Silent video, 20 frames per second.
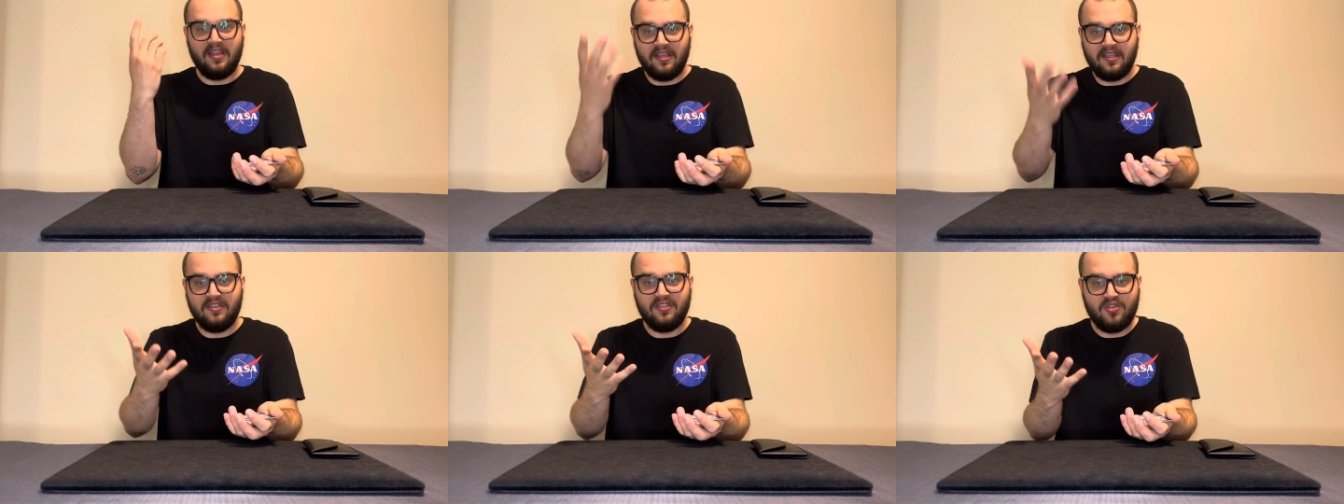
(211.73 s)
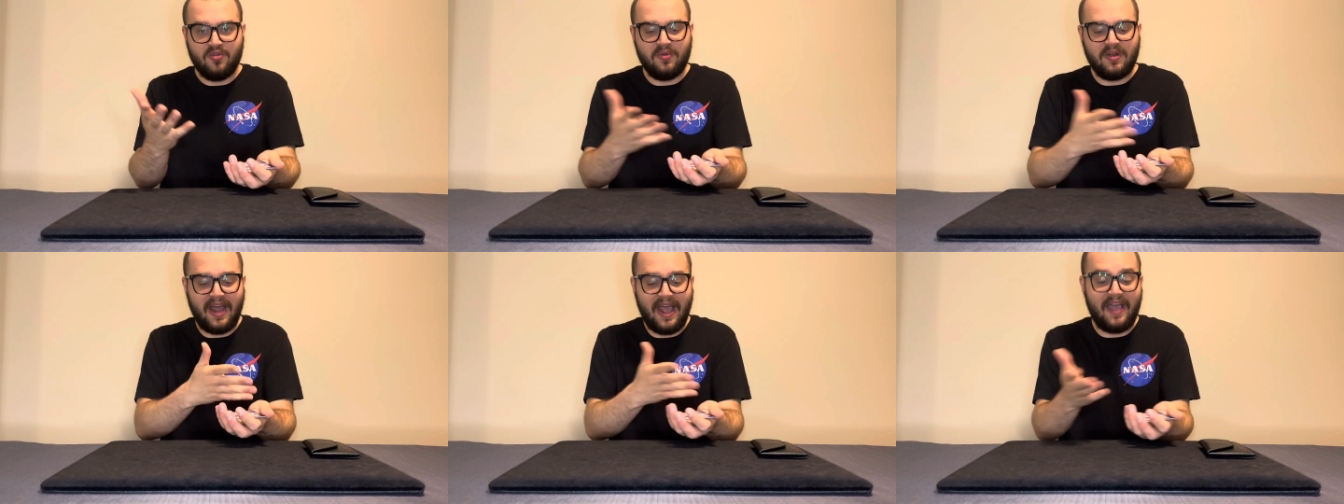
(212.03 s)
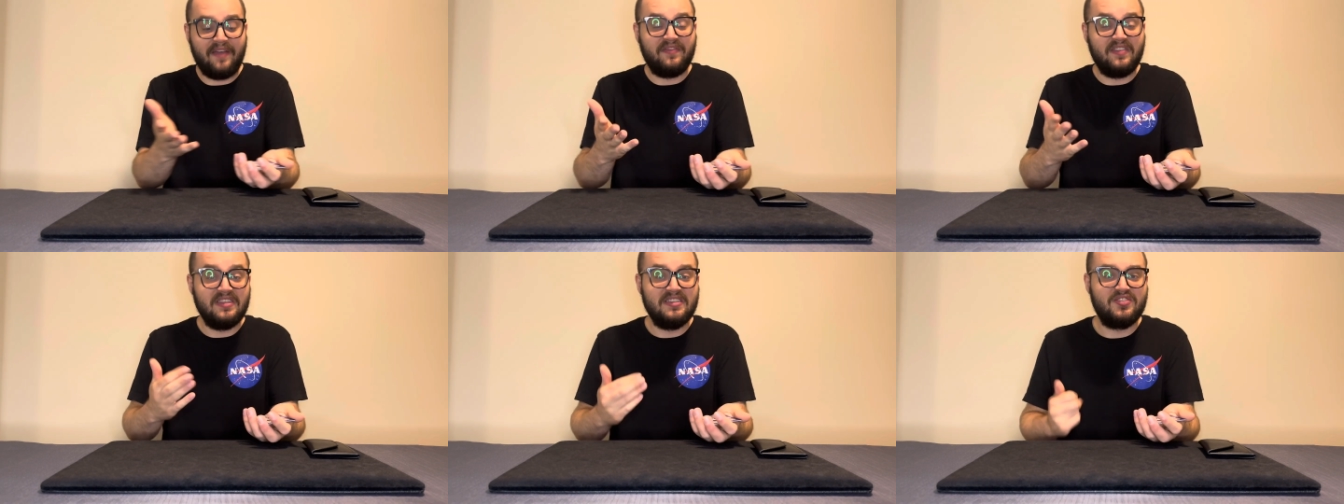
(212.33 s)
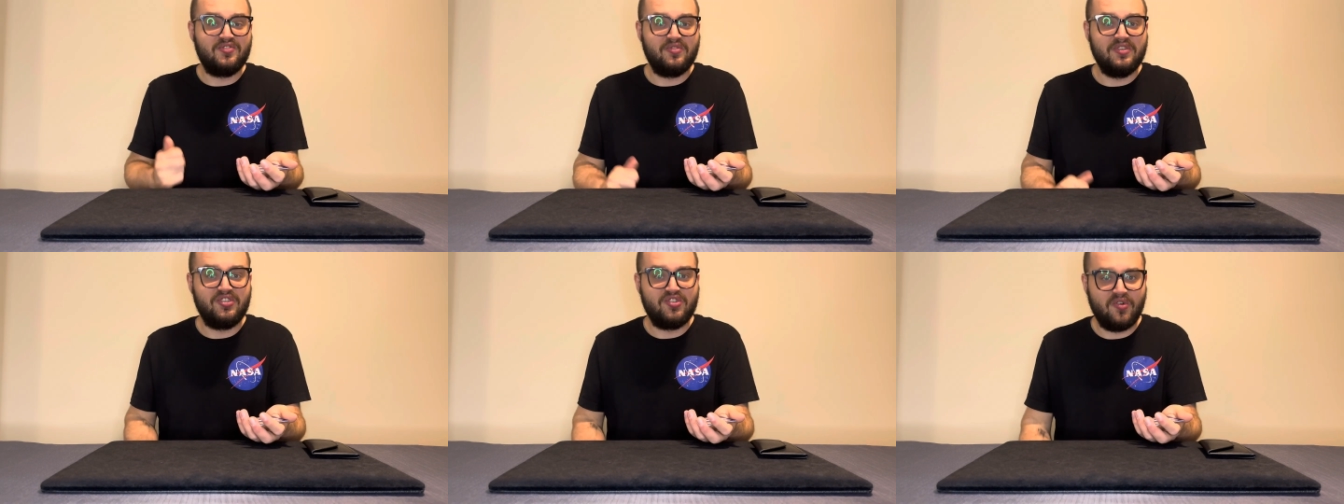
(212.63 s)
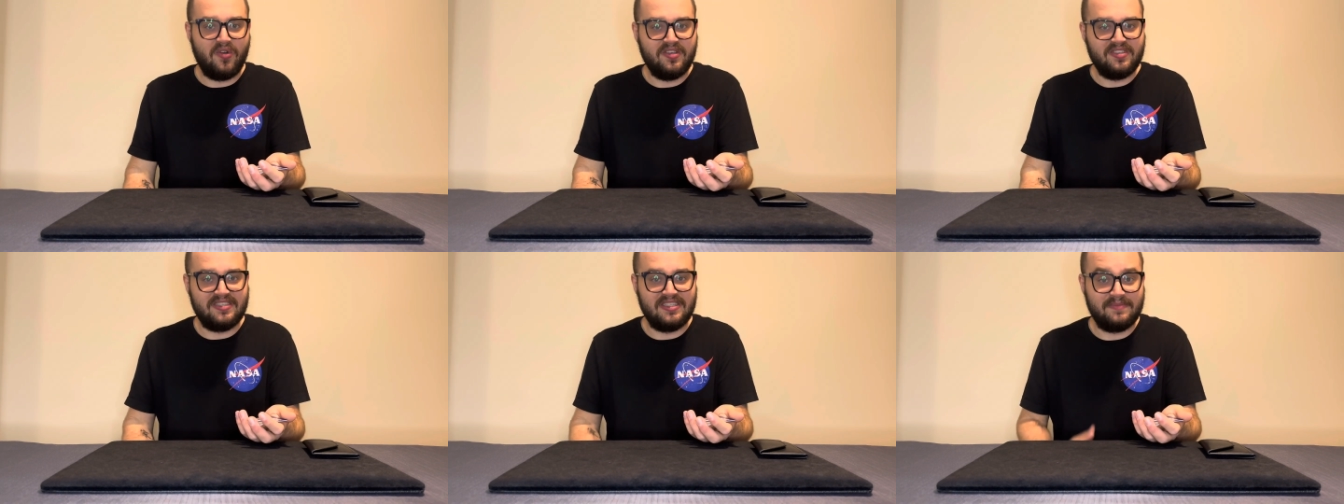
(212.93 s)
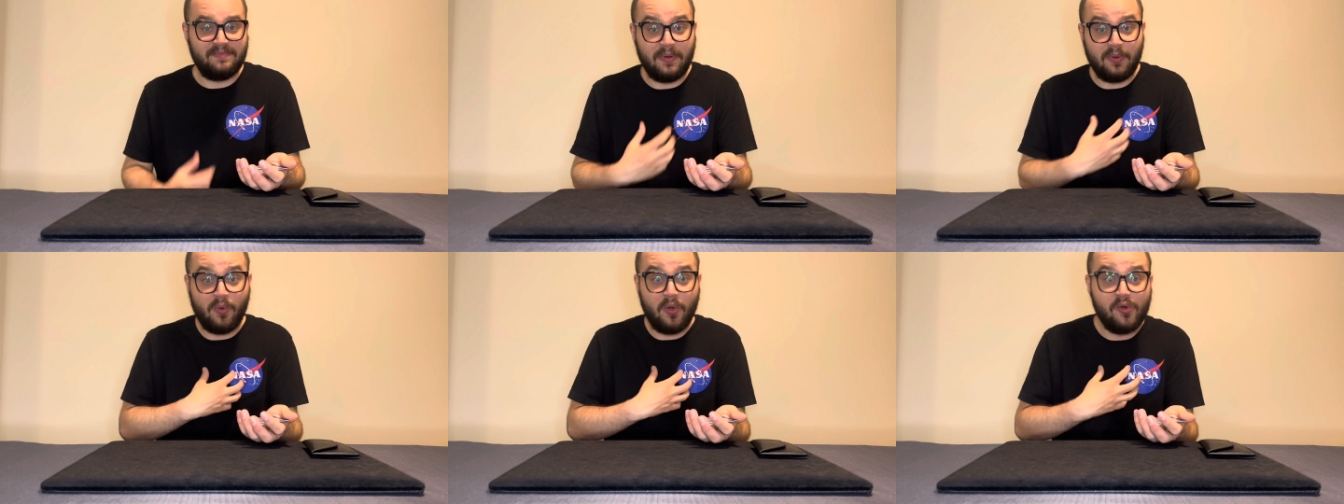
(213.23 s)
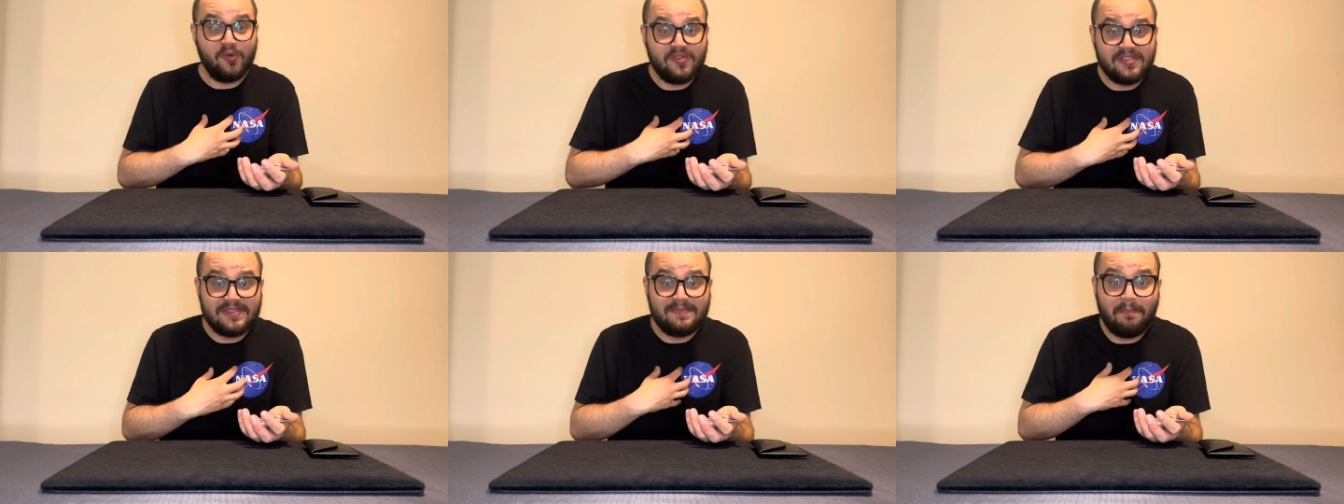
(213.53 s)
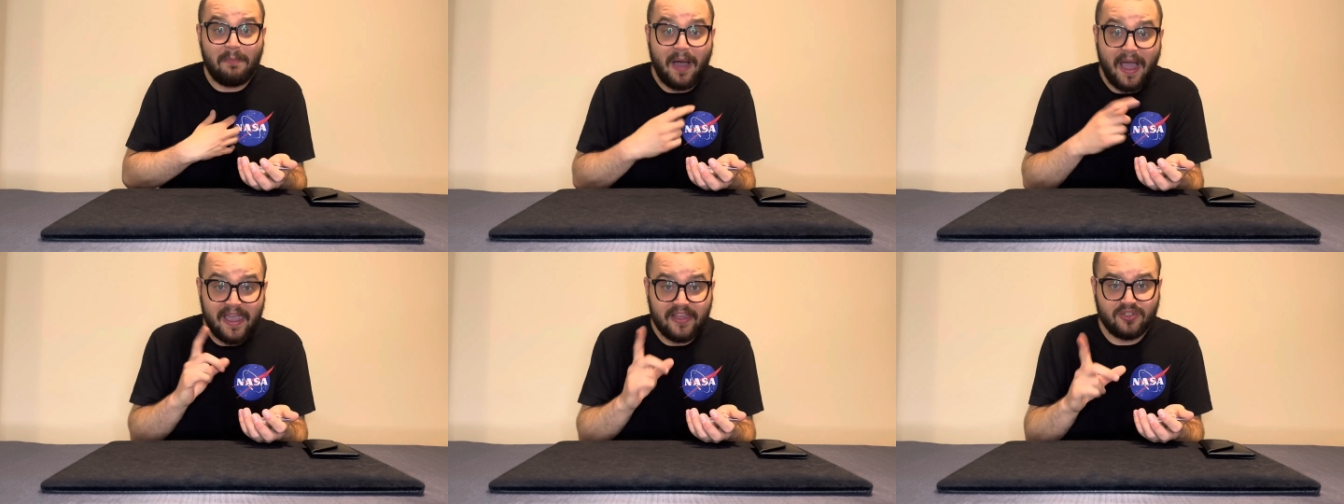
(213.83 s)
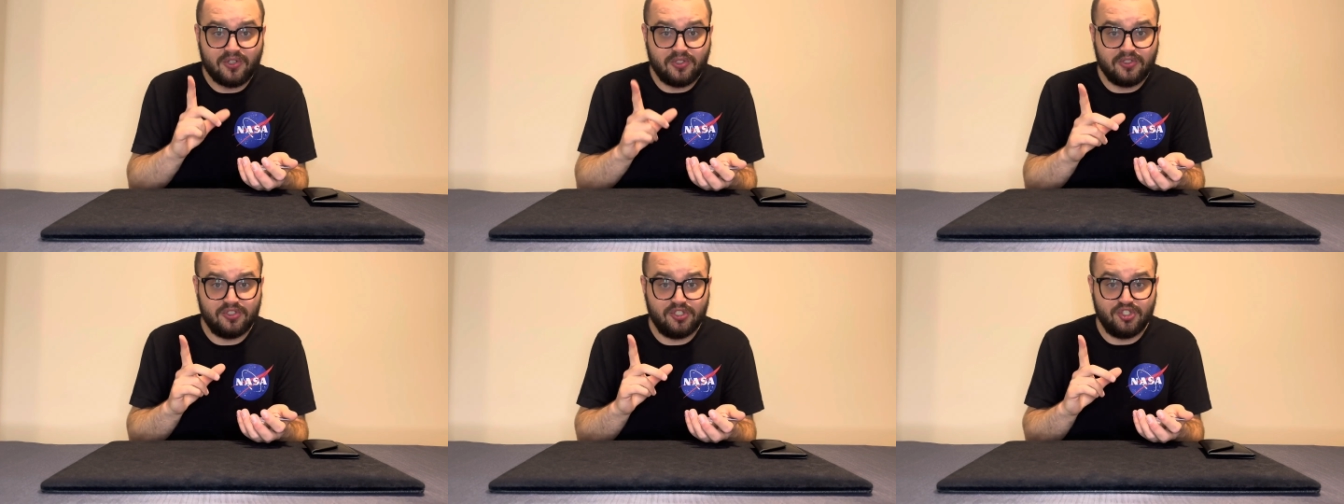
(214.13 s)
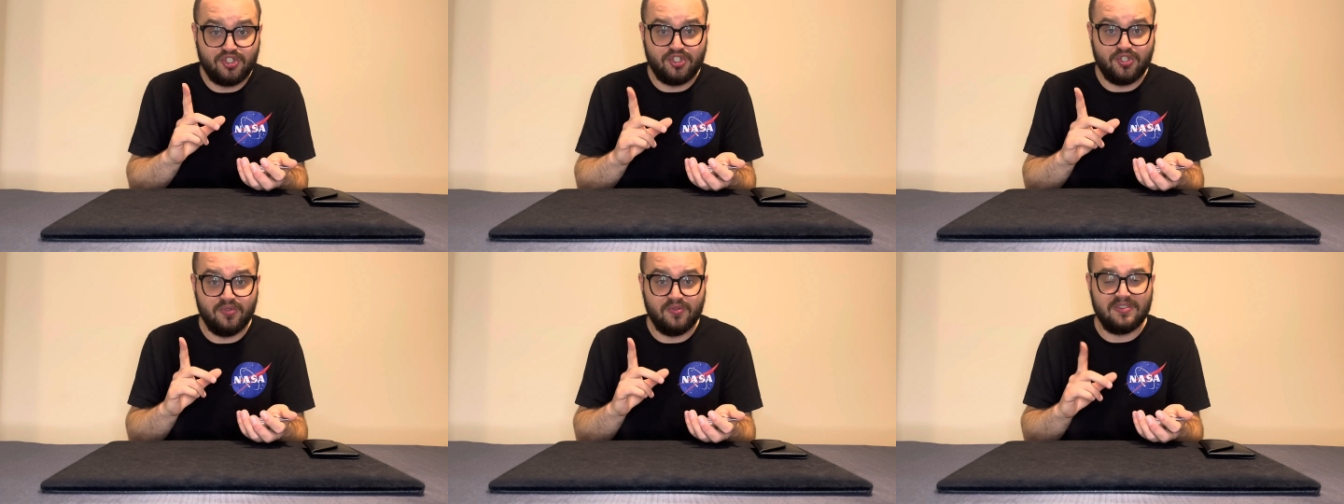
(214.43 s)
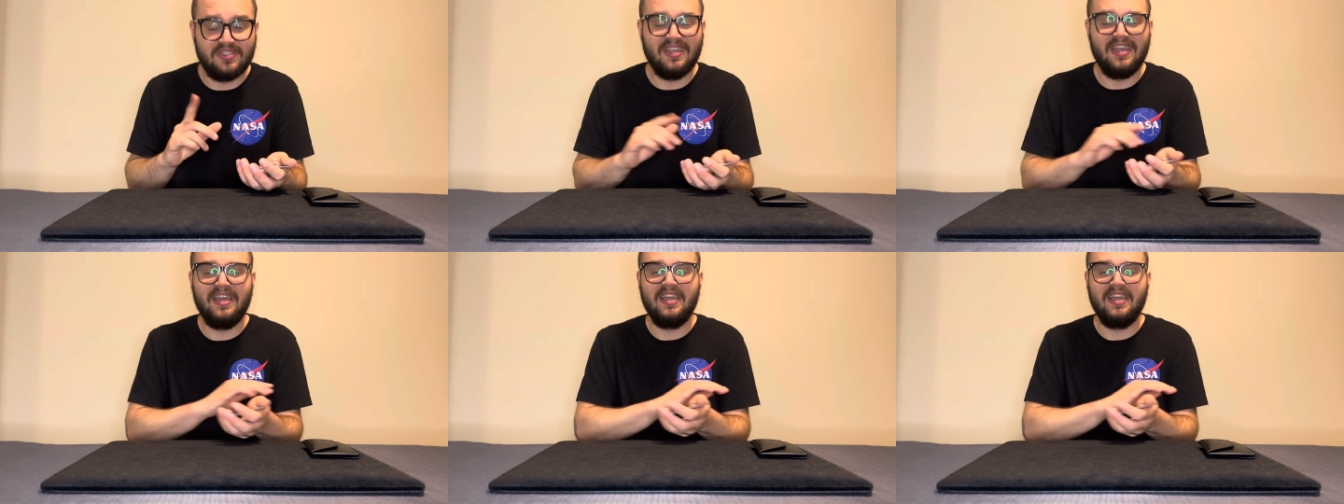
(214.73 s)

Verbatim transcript: you would have these three choices, but when it was my turn to choose,